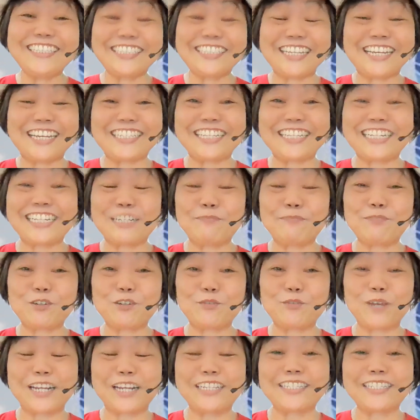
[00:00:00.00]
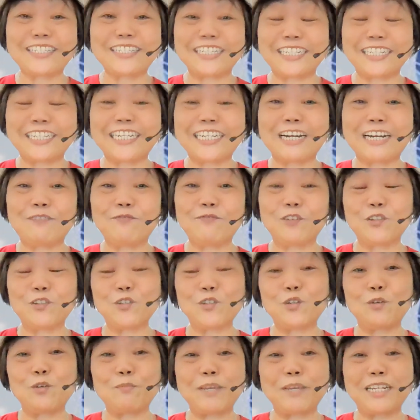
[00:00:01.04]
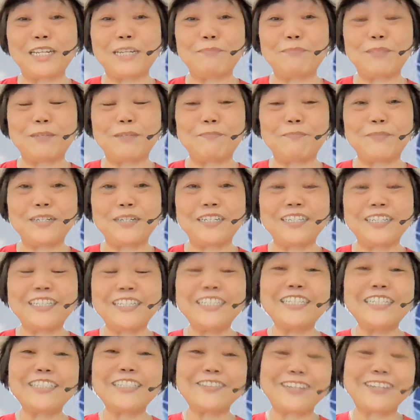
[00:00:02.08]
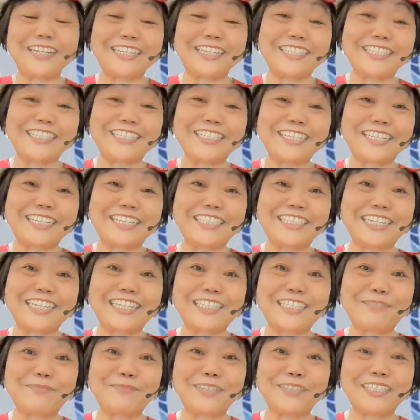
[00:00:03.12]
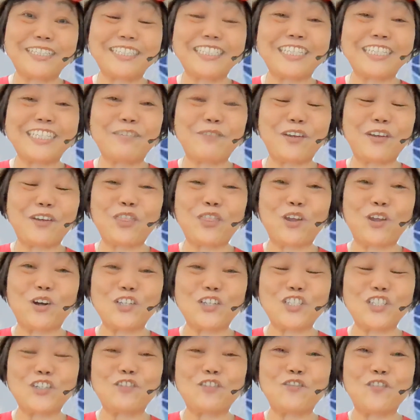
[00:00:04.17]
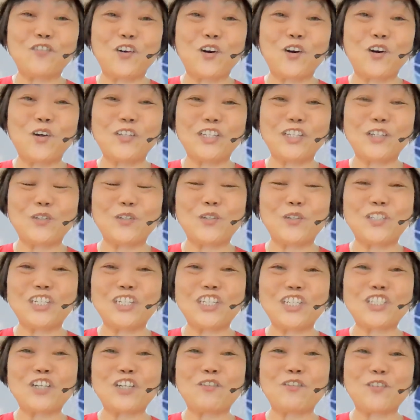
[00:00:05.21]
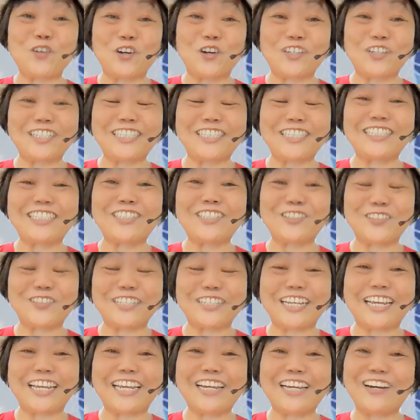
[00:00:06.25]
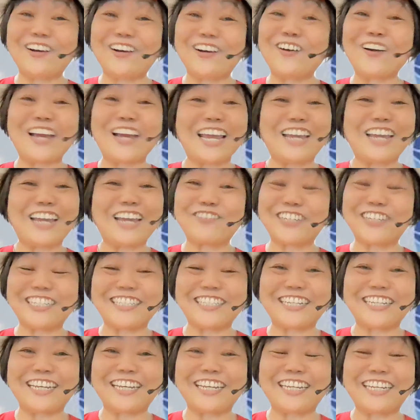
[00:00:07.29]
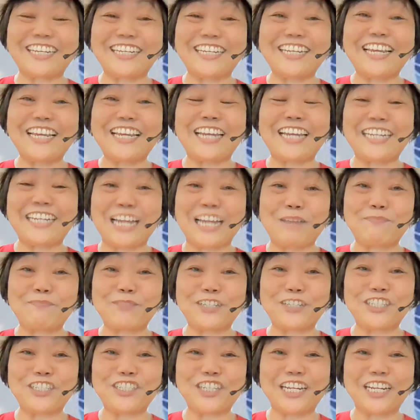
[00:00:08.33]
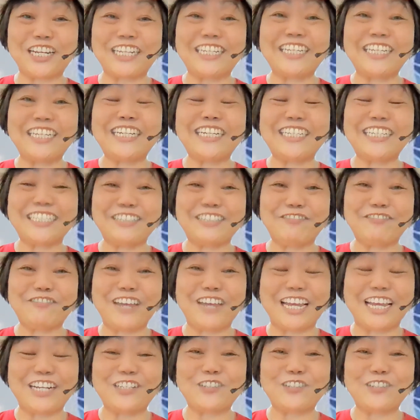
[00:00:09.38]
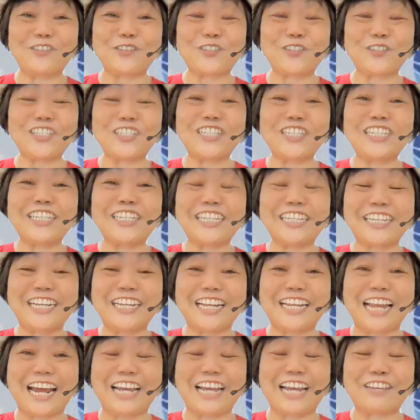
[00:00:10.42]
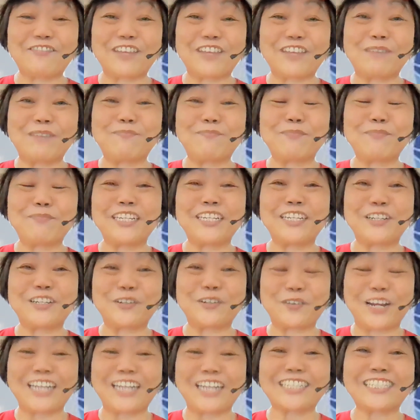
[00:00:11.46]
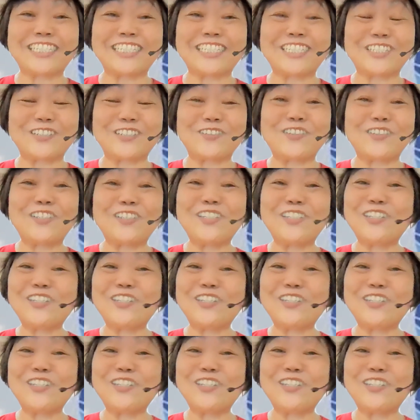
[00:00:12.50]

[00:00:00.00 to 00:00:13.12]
Yes, and it provides income for so many people. So ladies and gentlemen, give a thought for the goodness of cotton today or every day, and appreciate the values in life and be gratitude